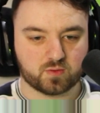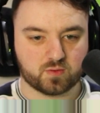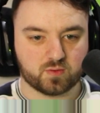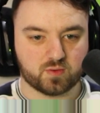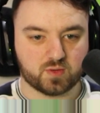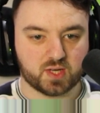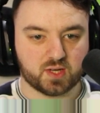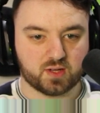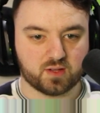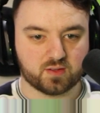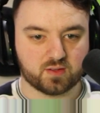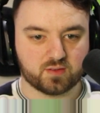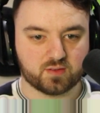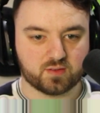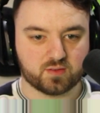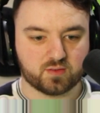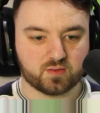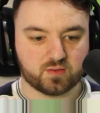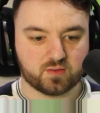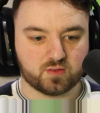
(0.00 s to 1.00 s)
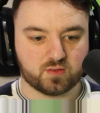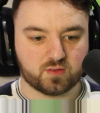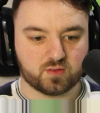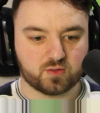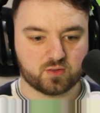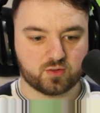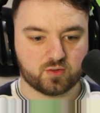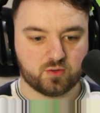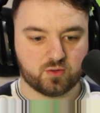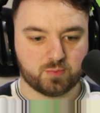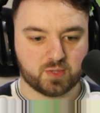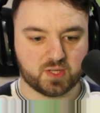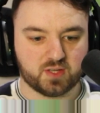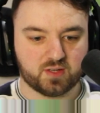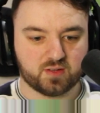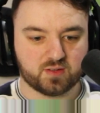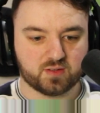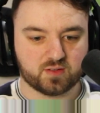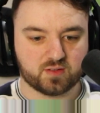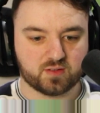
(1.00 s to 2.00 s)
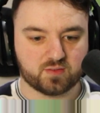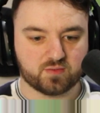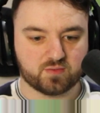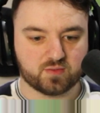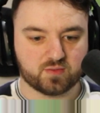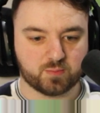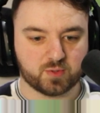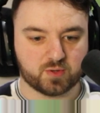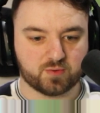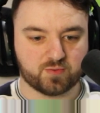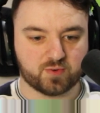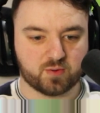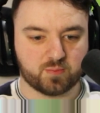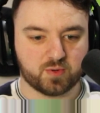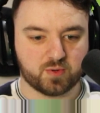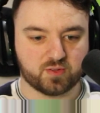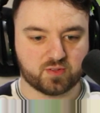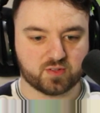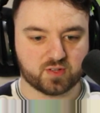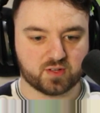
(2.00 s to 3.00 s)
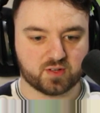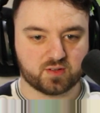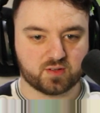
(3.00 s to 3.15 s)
yeah, could be. Put a farmhouse in.